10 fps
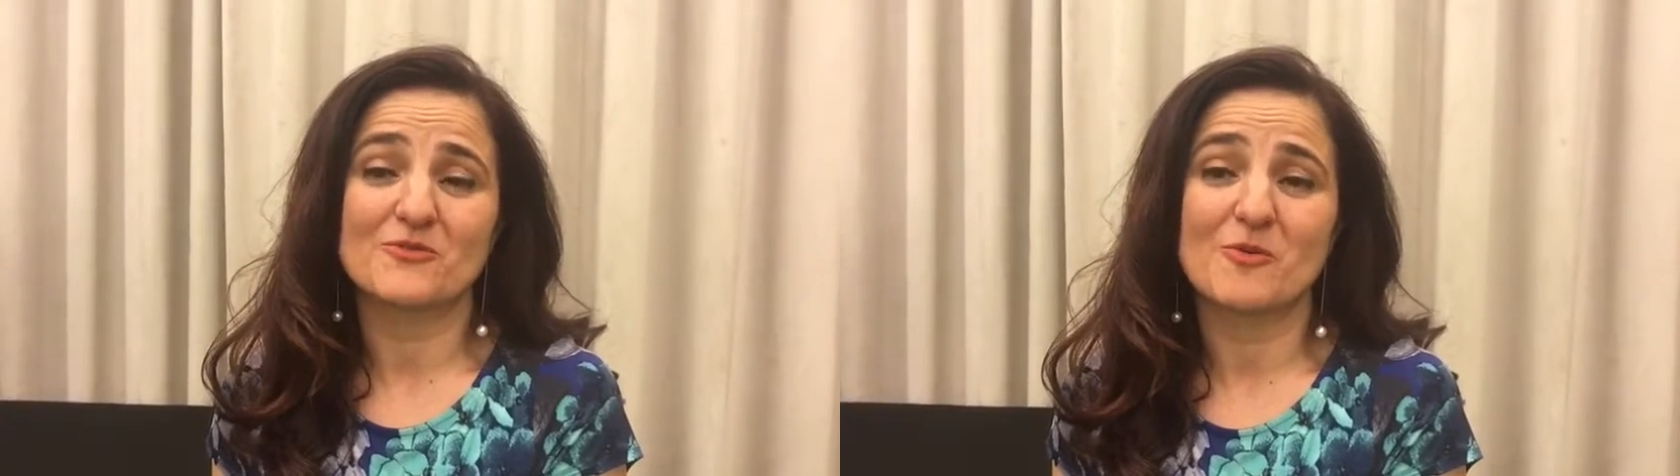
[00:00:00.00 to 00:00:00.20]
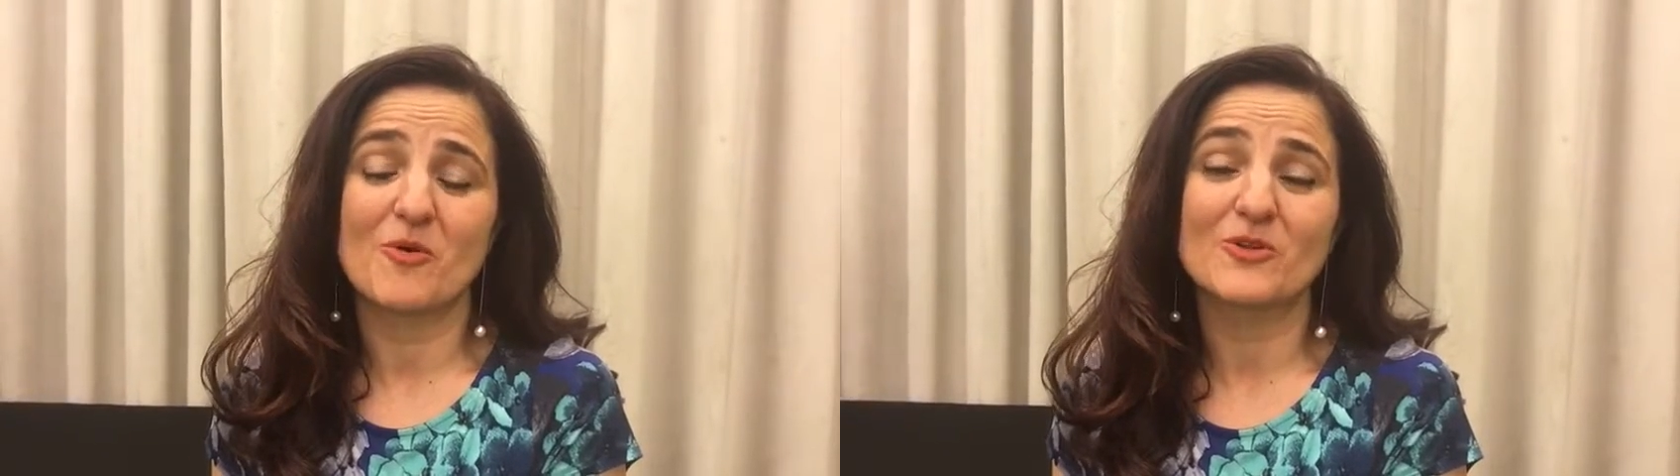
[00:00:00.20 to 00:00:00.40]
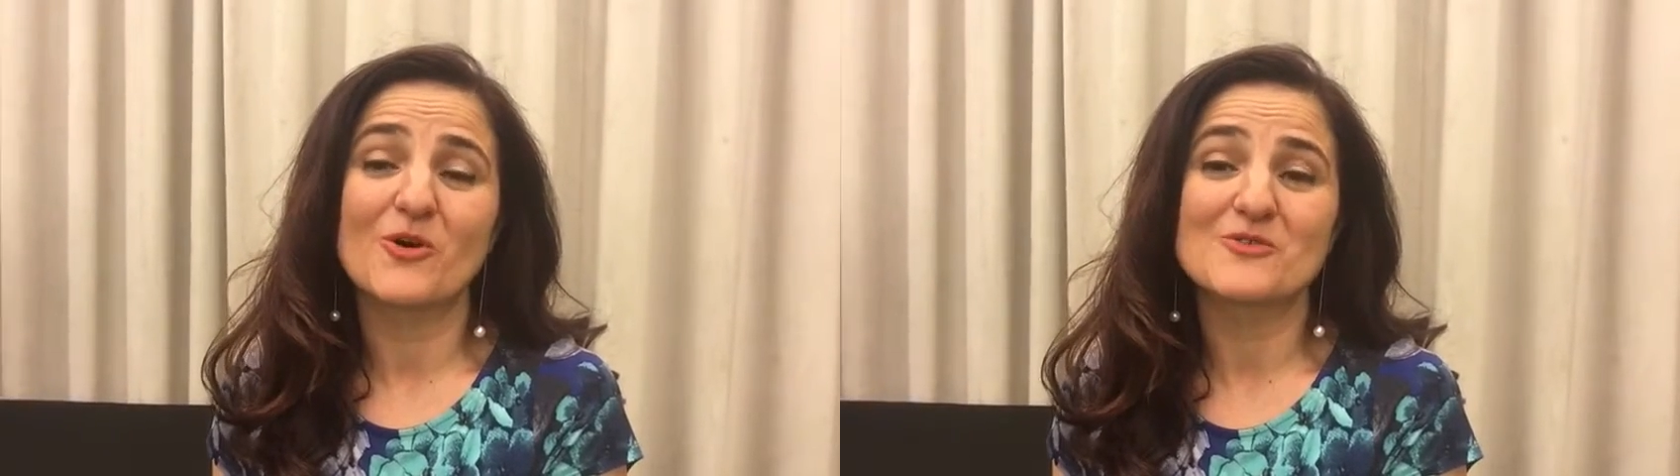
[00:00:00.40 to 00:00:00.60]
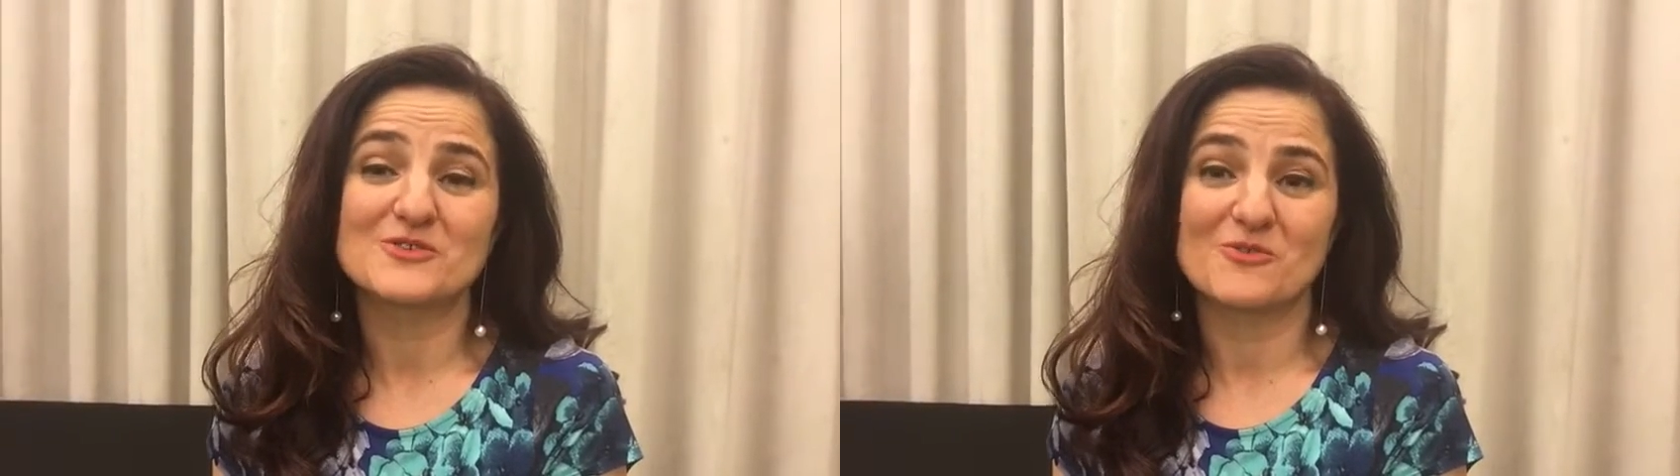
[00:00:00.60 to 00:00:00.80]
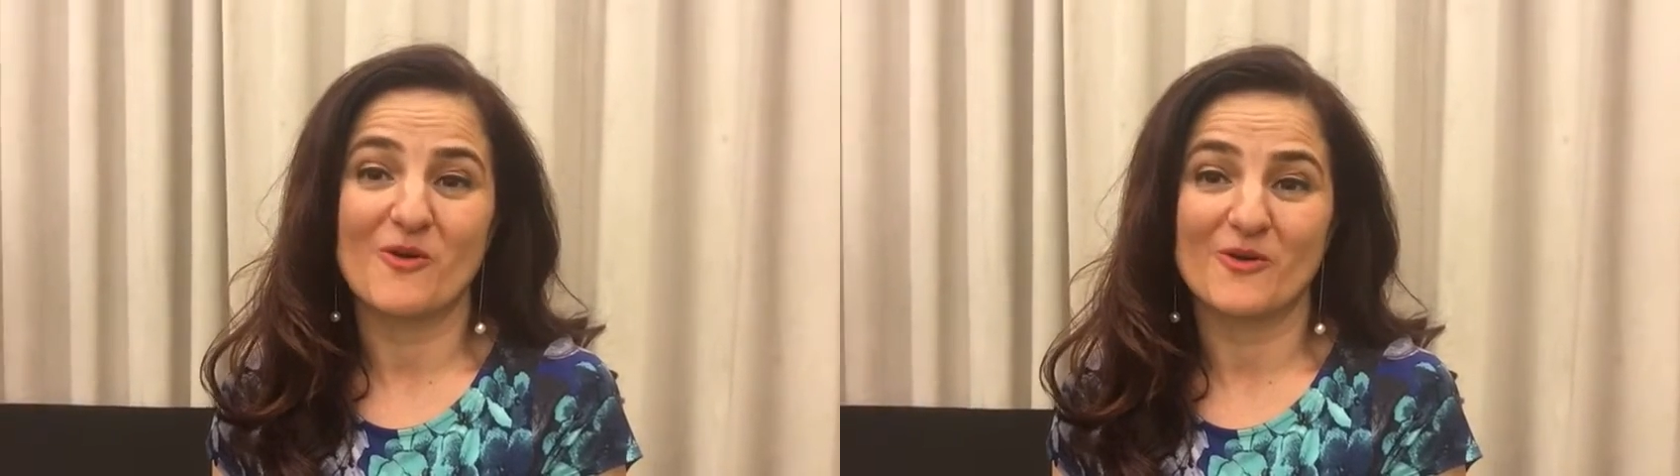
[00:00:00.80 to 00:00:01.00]
from all over
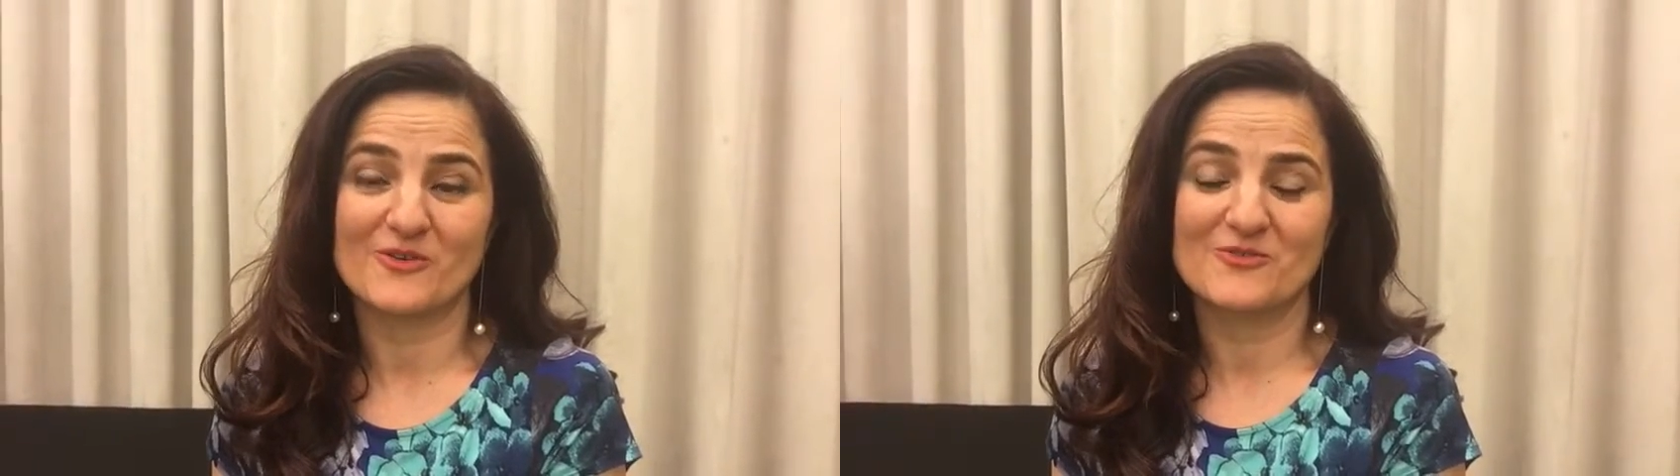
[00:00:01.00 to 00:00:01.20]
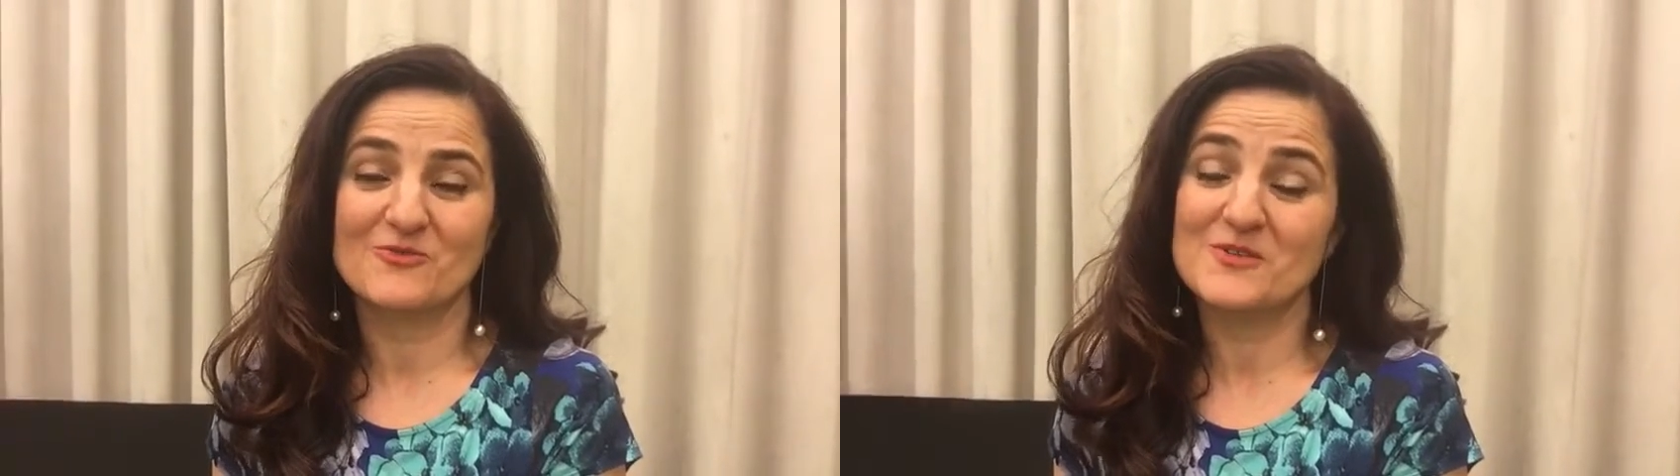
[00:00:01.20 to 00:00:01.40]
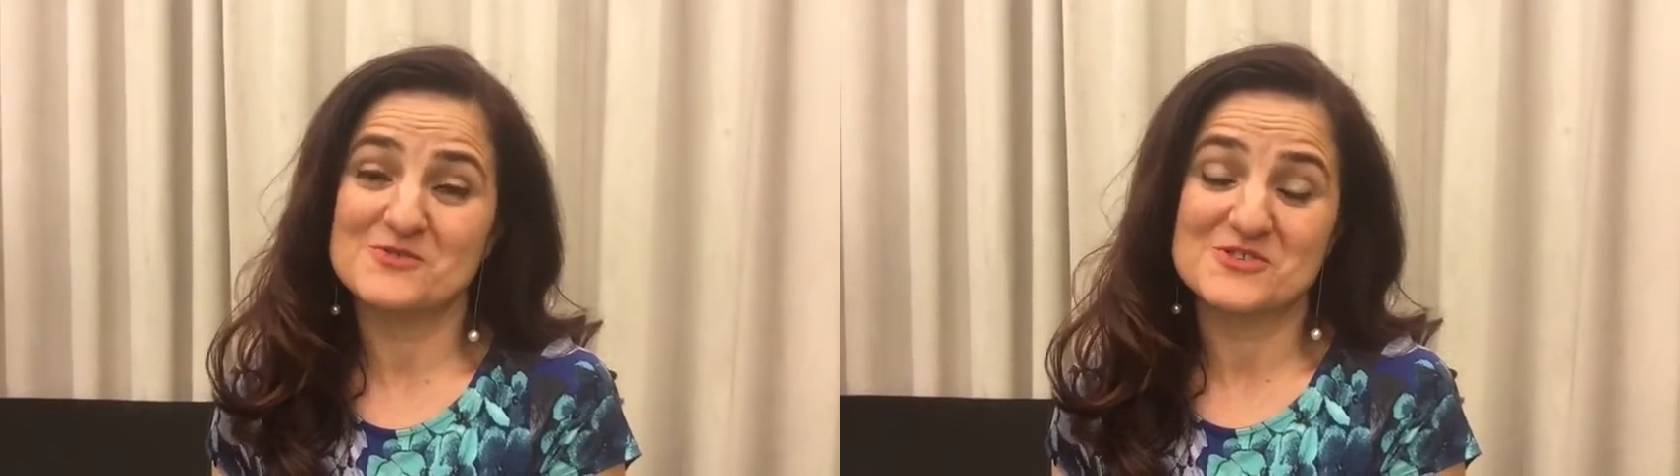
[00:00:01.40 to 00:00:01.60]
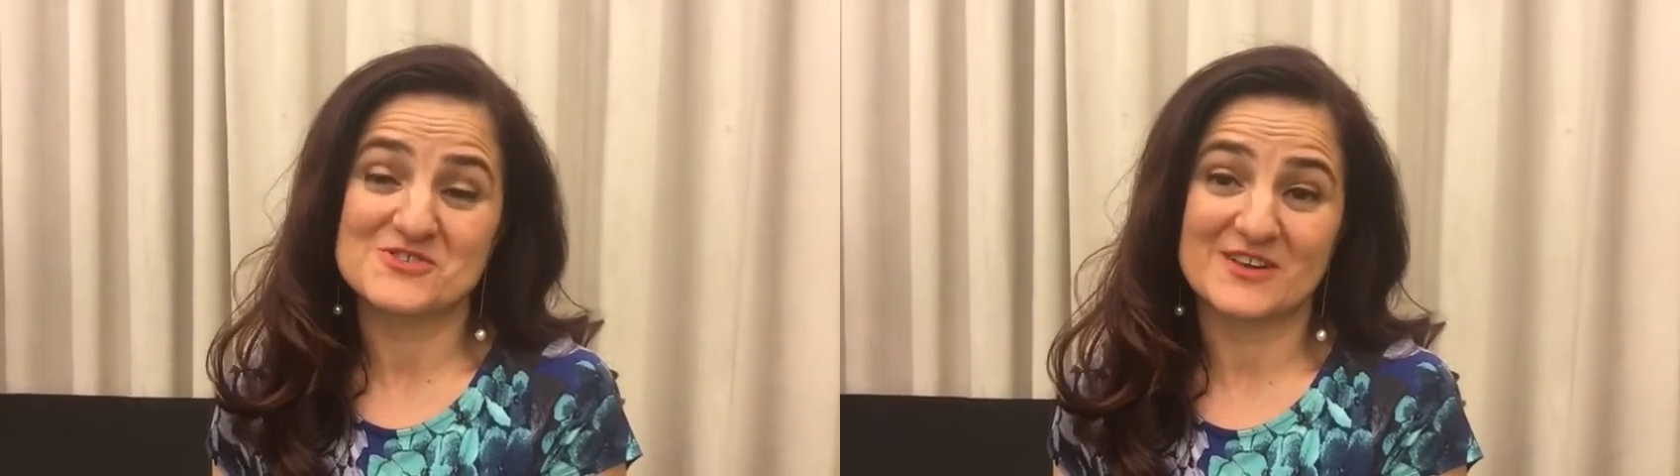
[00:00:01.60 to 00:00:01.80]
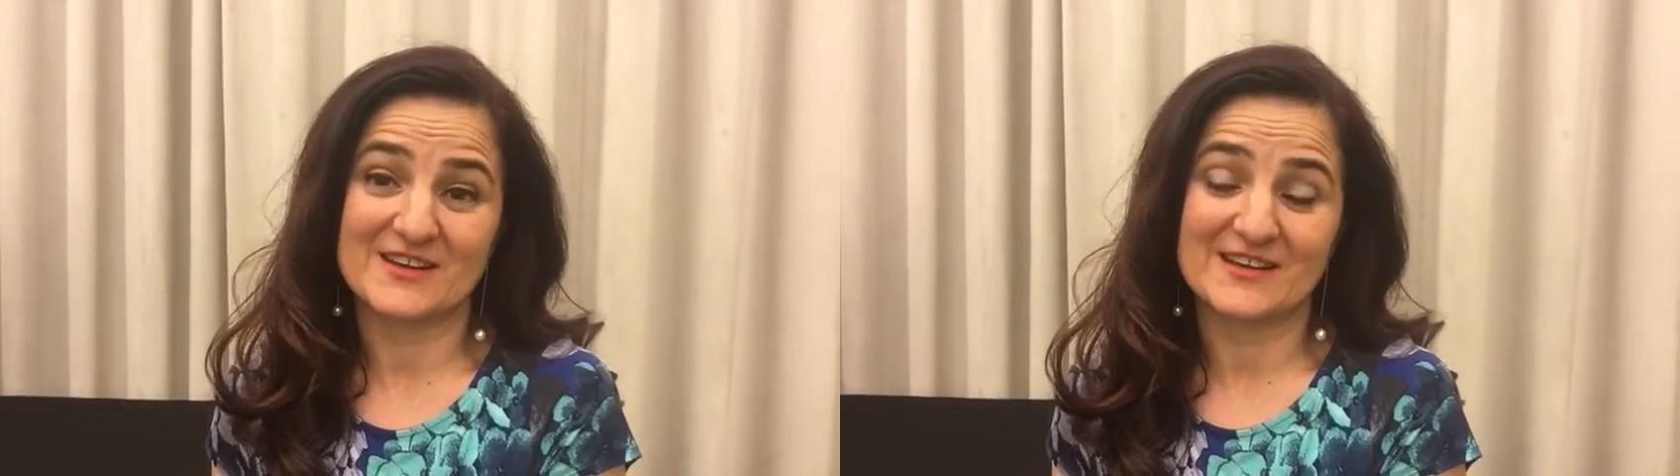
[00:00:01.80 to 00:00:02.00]
the world. What would you
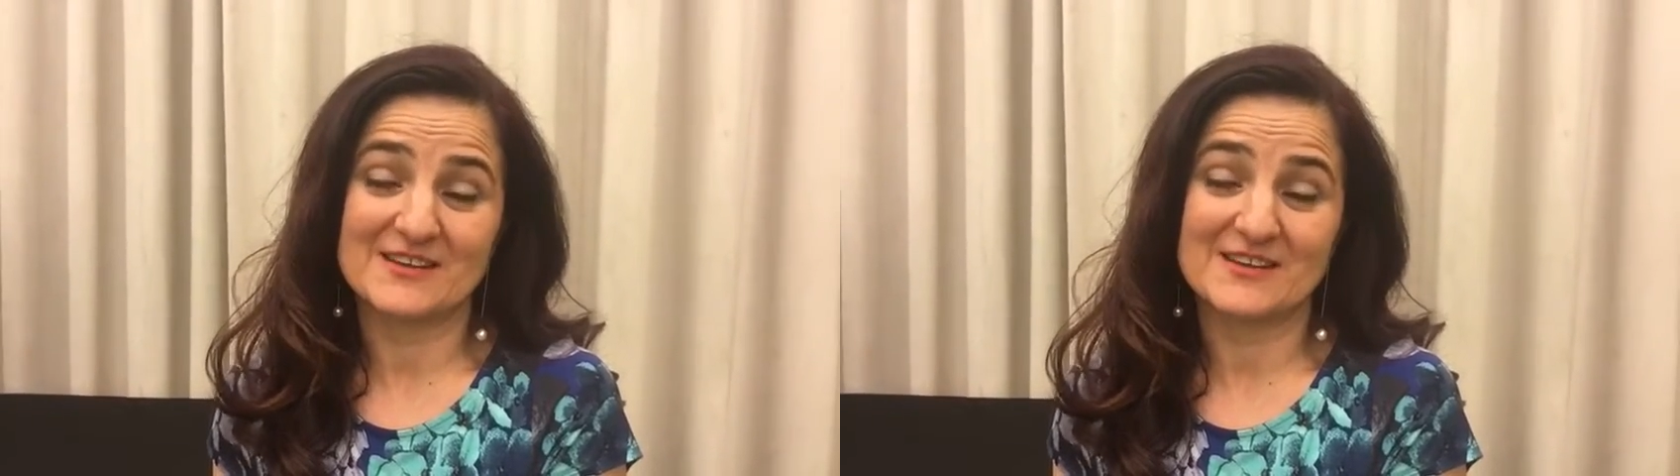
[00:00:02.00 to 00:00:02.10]
take?